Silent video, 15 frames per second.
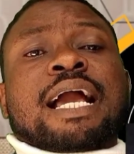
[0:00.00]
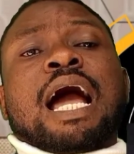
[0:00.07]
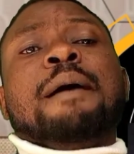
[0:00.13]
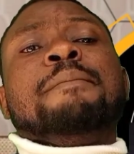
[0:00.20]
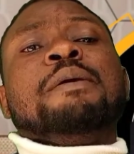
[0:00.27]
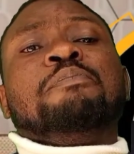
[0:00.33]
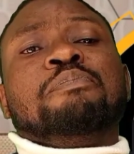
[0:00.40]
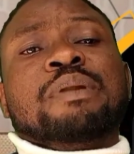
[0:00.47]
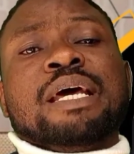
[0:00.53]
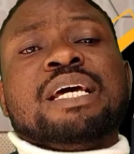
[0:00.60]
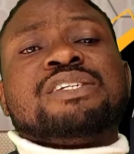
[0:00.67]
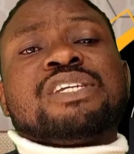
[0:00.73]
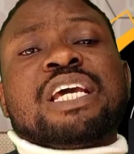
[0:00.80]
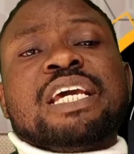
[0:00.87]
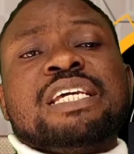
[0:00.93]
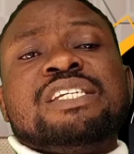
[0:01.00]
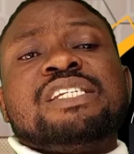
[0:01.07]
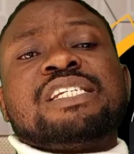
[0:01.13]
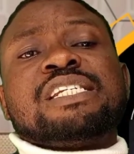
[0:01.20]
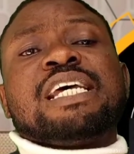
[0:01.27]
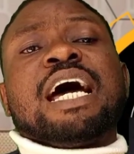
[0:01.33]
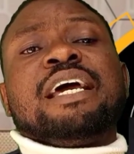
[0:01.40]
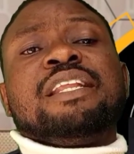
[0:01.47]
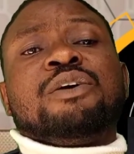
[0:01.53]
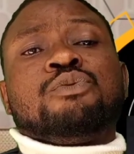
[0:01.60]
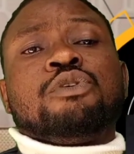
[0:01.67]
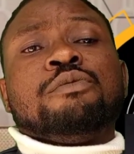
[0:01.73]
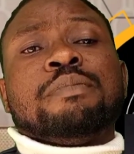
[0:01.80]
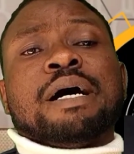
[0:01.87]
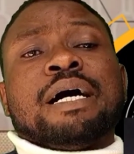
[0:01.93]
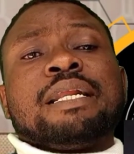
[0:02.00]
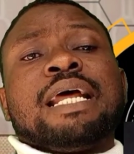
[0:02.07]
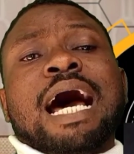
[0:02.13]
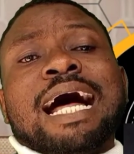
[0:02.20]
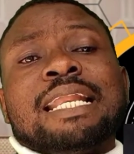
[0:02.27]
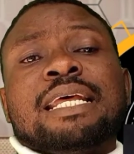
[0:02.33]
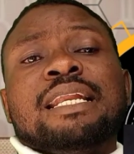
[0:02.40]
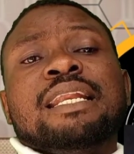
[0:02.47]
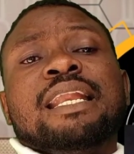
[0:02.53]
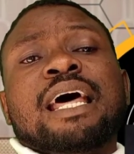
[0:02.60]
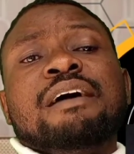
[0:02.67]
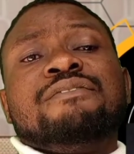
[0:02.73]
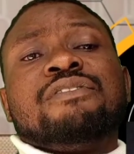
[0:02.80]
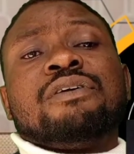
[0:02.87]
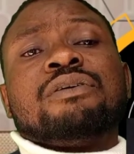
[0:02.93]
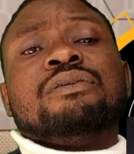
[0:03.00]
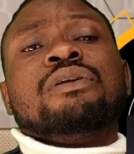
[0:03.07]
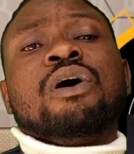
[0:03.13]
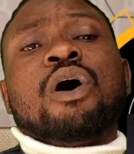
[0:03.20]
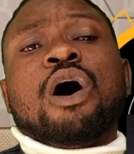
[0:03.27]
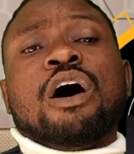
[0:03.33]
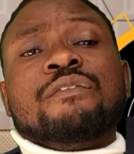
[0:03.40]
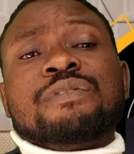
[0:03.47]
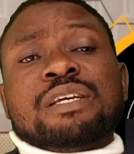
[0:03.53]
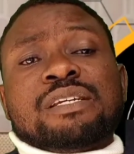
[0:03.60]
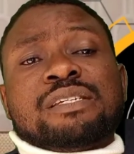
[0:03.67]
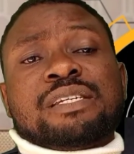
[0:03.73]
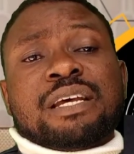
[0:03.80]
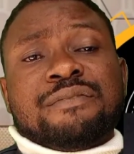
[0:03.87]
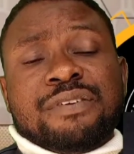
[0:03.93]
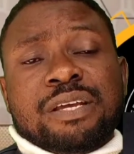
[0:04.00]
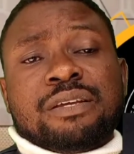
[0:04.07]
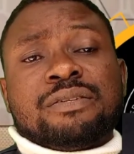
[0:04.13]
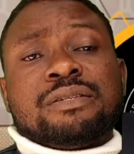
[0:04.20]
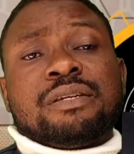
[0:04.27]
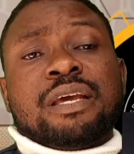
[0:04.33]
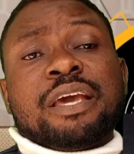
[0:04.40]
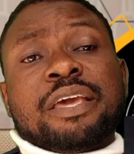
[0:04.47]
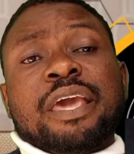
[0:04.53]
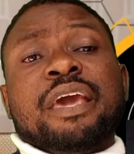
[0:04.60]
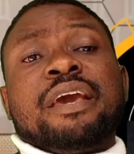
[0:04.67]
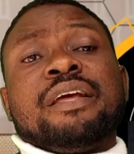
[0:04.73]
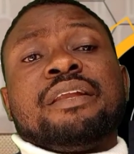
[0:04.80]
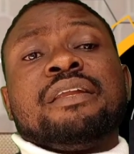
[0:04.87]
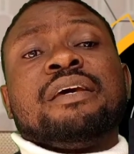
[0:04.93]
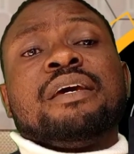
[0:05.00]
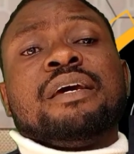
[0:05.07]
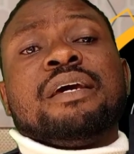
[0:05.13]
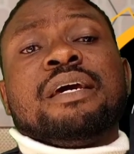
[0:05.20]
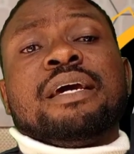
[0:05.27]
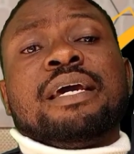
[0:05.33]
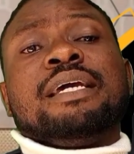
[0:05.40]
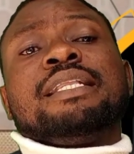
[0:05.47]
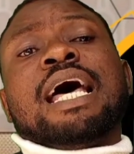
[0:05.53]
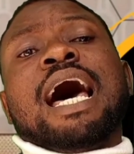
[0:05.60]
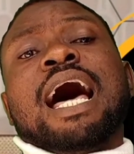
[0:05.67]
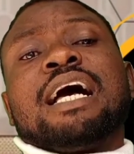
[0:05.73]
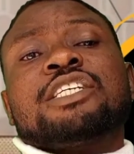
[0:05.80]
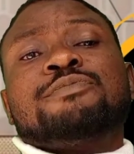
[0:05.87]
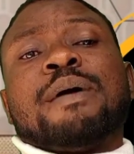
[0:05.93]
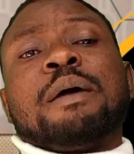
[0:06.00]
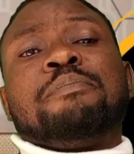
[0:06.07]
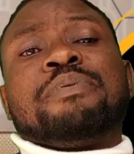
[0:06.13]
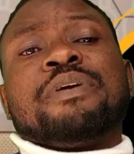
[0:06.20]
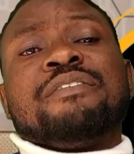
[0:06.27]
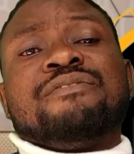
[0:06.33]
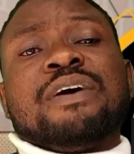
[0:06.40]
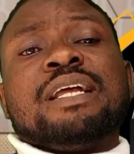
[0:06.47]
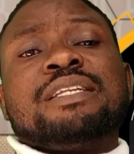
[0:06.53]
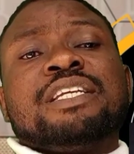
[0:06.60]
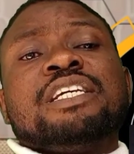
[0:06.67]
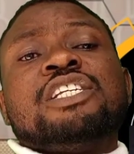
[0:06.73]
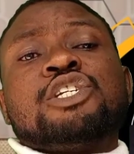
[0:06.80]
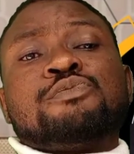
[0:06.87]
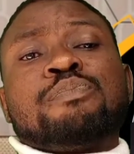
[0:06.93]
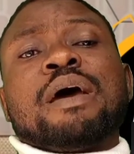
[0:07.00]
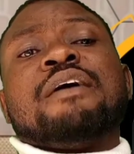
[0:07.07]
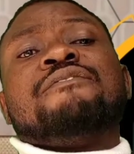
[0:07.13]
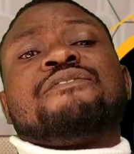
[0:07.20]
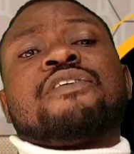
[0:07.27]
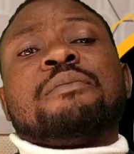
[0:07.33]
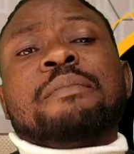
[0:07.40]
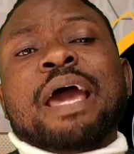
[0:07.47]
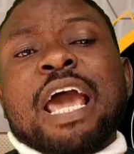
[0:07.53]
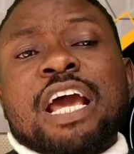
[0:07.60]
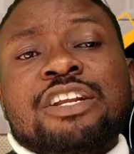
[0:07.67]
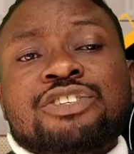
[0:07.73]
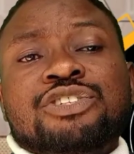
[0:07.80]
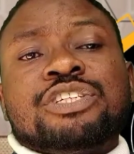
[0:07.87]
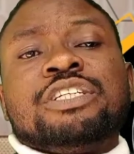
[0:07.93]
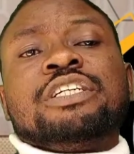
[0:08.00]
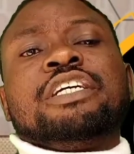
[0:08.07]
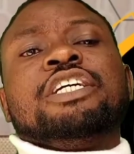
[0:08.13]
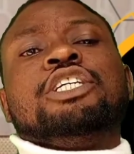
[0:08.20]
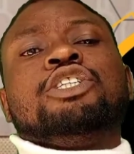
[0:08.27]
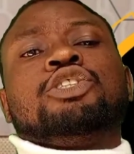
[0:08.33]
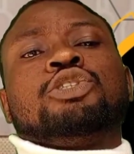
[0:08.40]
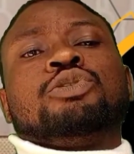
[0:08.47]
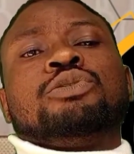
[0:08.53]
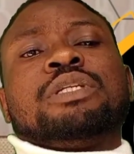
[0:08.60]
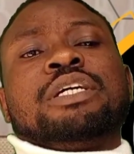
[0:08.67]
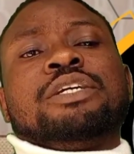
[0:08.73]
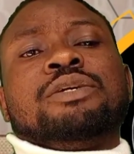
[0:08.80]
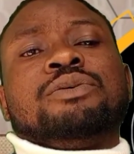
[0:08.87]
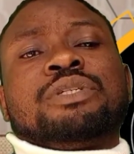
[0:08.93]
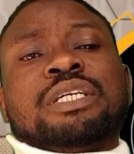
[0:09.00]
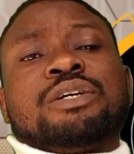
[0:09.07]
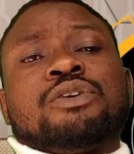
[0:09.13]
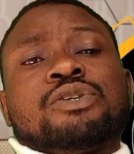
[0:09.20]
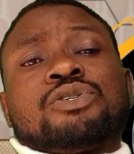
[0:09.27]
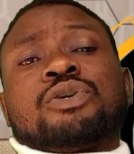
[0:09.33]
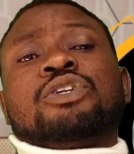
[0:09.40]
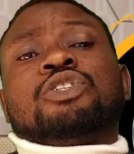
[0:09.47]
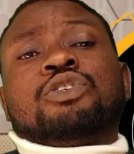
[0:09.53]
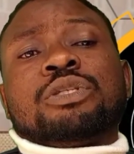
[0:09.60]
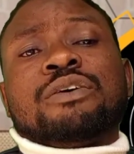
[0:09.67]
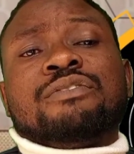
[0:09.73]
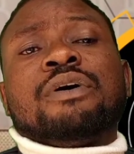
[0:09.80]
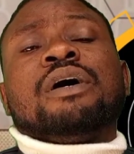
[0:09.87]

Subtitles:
can be placed inside the woman at the level of the cervix. Again, it acts by preventing sperm from entering into the uterus or into the